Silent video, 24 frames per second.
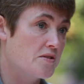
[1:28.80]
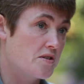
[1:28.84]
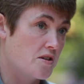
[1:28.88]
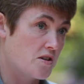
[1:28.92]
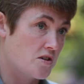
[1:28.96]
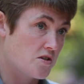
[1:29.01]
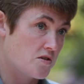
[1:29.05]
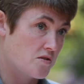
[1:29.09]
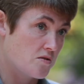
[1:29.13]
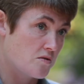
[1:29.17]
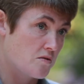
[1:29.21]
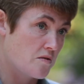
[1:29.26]

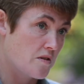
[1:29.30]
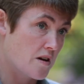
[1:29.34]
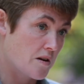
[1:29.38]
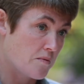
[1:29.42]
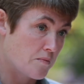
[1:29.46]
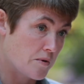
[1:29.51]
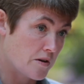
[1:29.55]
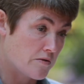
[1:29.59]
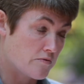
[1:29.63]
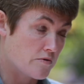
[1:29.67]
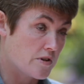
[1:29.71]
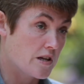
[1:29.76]
tissue that
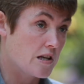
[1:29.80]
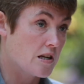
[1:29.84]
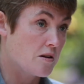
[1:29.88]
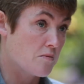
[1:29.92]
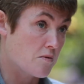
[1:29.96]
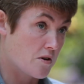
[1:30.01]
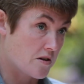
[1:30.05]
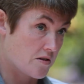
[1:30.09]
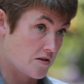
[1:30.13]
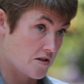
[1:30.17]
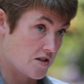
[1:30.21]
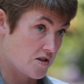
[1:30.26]
we really
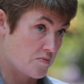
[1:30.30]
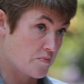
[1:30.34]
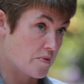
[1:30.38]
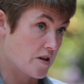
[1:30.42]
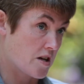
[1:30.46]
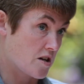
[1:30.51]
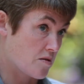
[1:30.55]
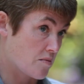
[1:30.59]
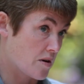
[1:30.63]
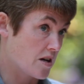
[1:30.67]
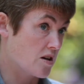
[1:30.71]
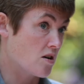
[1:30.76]
want to
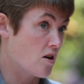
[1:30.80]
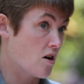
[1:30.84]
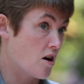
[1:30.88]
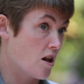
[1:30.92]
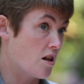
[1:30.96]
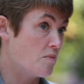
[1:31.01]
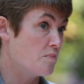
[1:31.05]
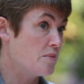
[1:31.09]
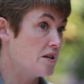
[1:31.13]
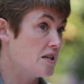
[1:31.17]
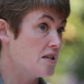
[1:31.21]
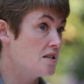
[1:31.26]
spare by all
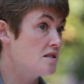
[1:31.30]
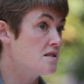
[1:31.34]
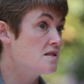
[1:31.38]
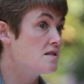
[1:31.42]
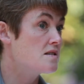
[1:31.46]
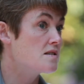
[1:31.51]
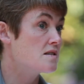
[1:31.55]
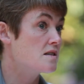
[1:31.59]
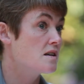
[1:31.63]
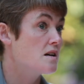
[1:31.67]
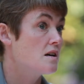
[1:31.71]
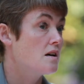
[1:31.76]

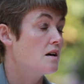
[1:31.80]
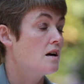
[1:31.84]
means.